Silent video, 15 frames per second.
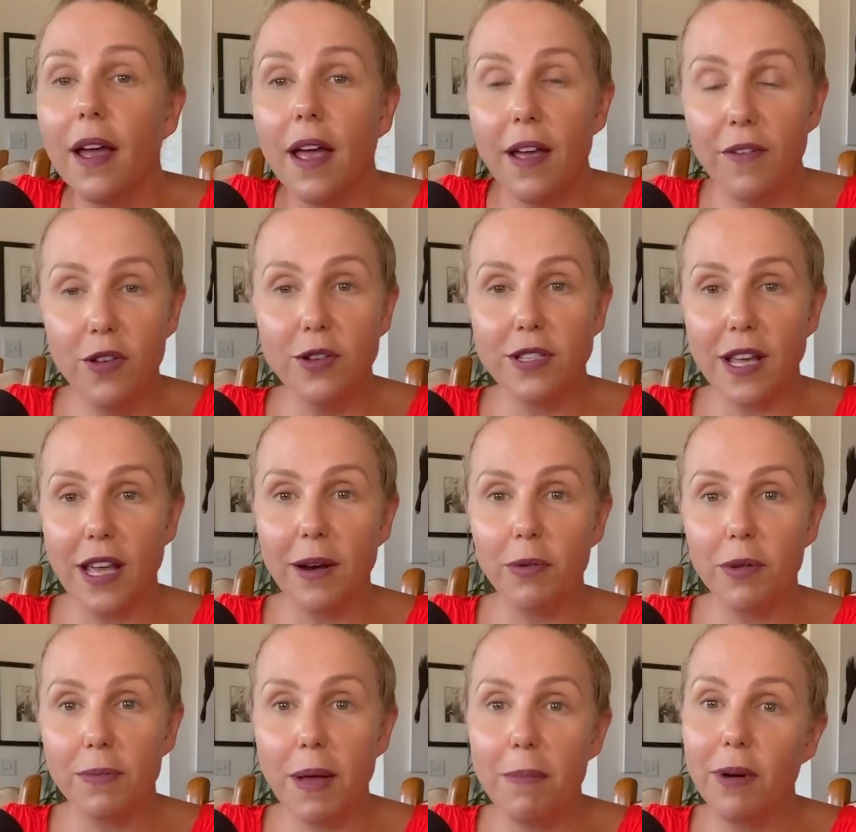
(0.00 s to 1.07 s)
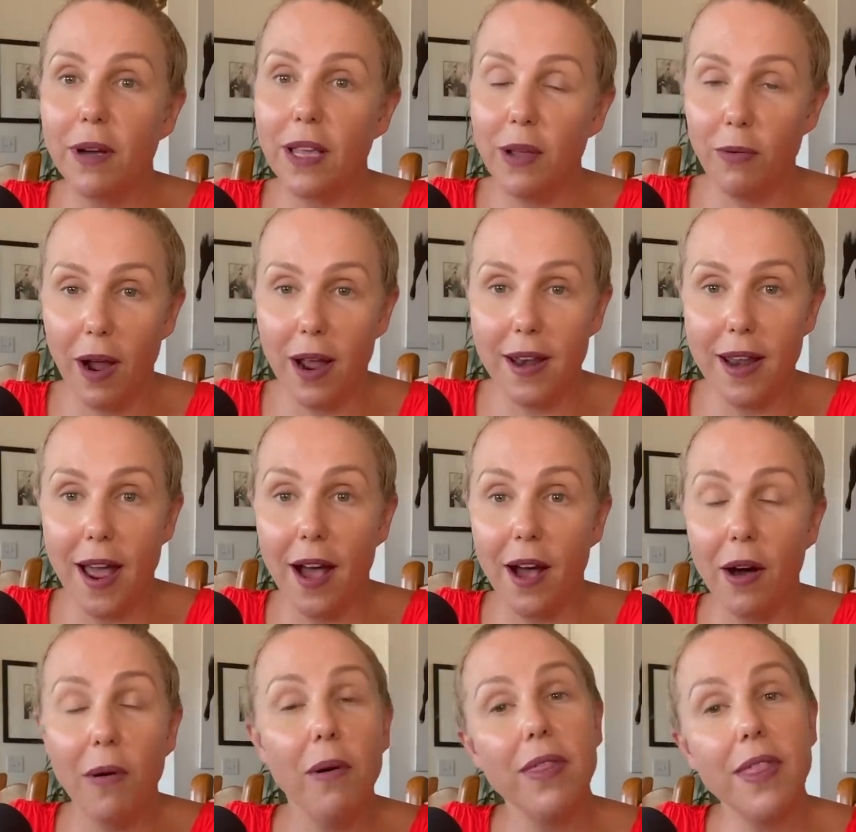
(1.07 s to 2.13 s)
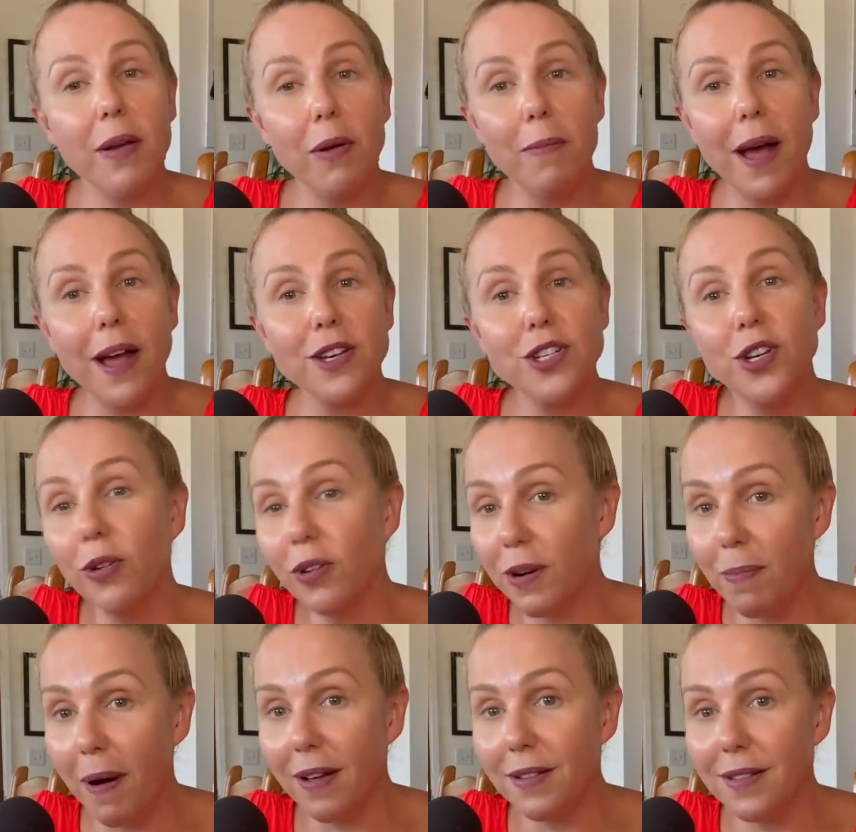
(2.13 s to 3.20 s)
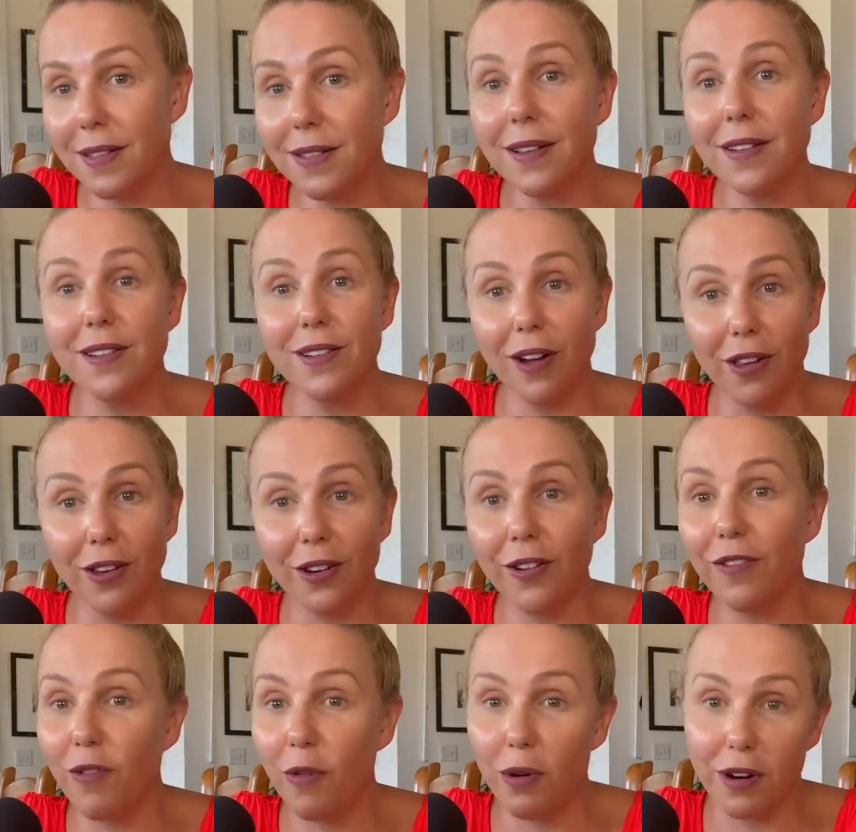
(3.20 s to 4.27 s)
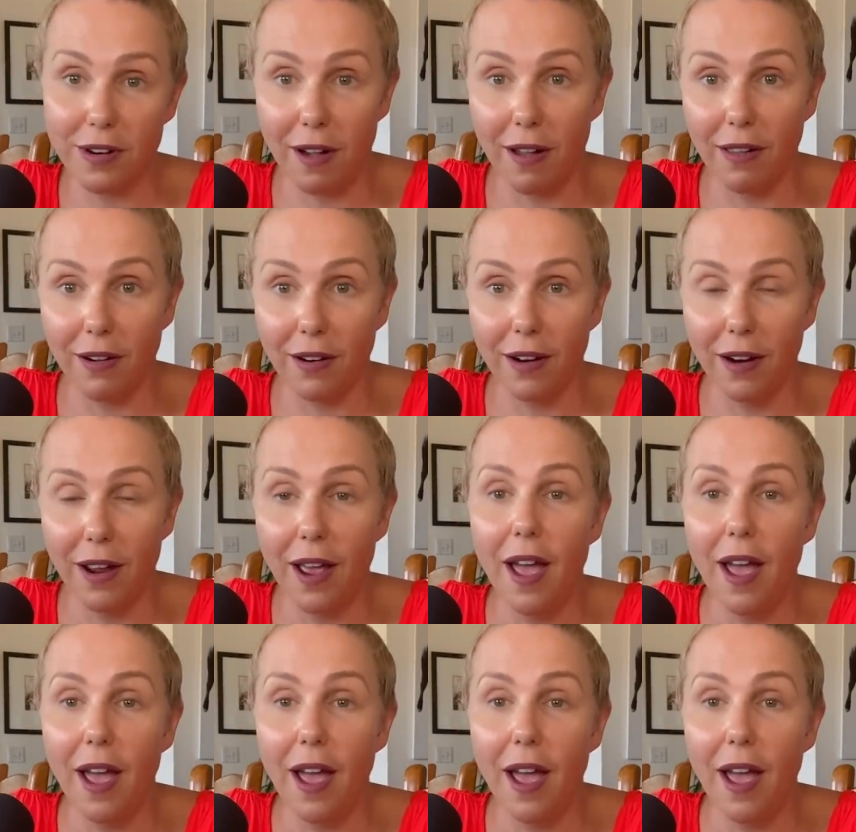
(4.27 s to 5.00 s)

If you sign up with MyBookie right now, they will match your deposits dollar for dollar.